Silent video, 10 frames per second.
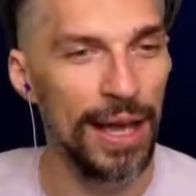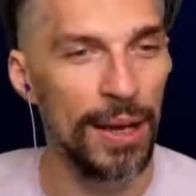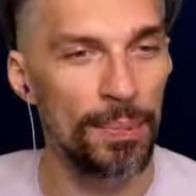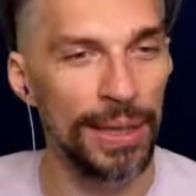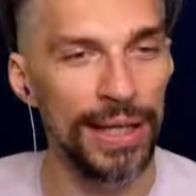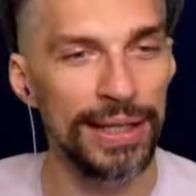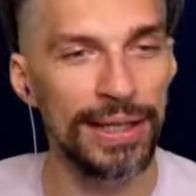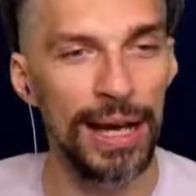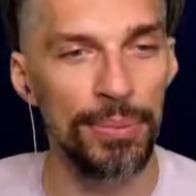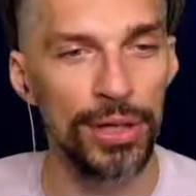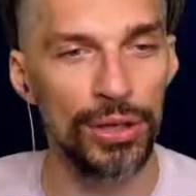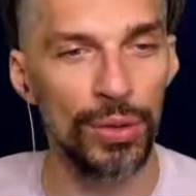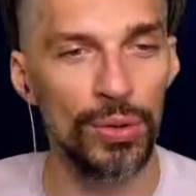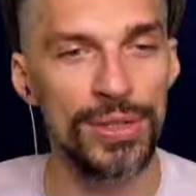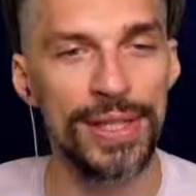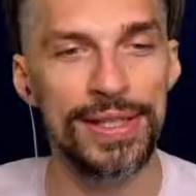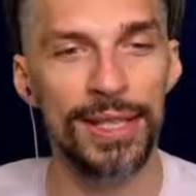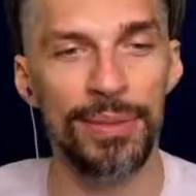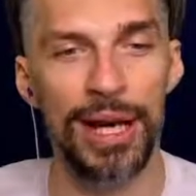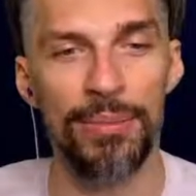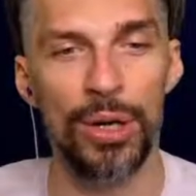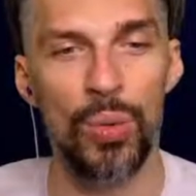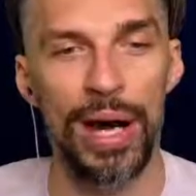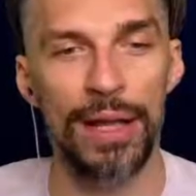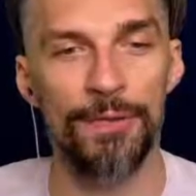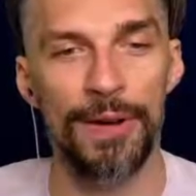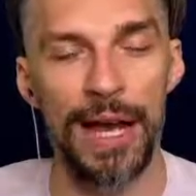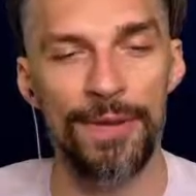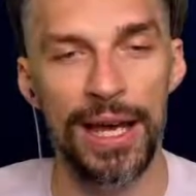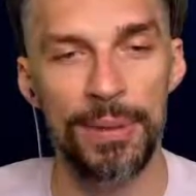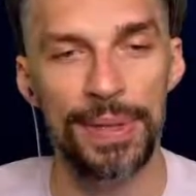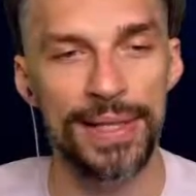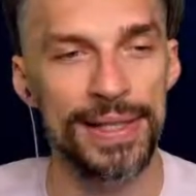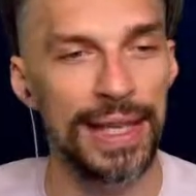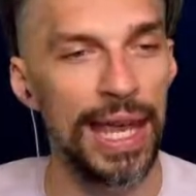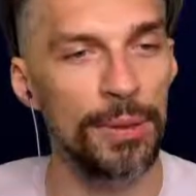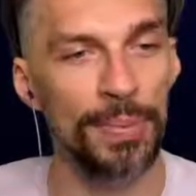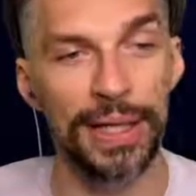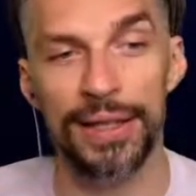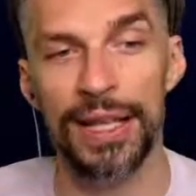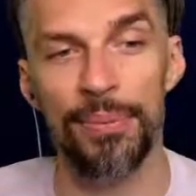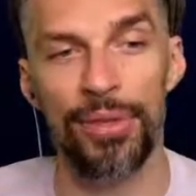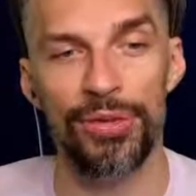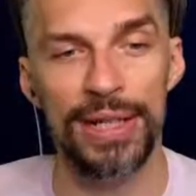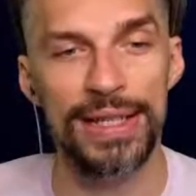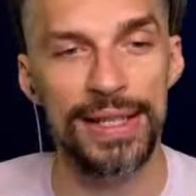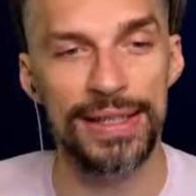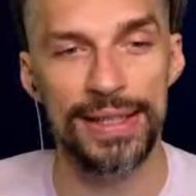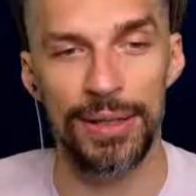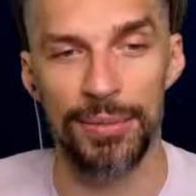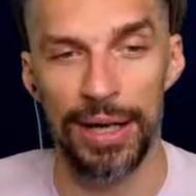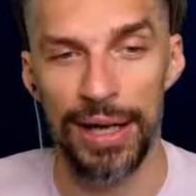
Planet number 2, system number 1, 500 pieces again. Planet number 3, system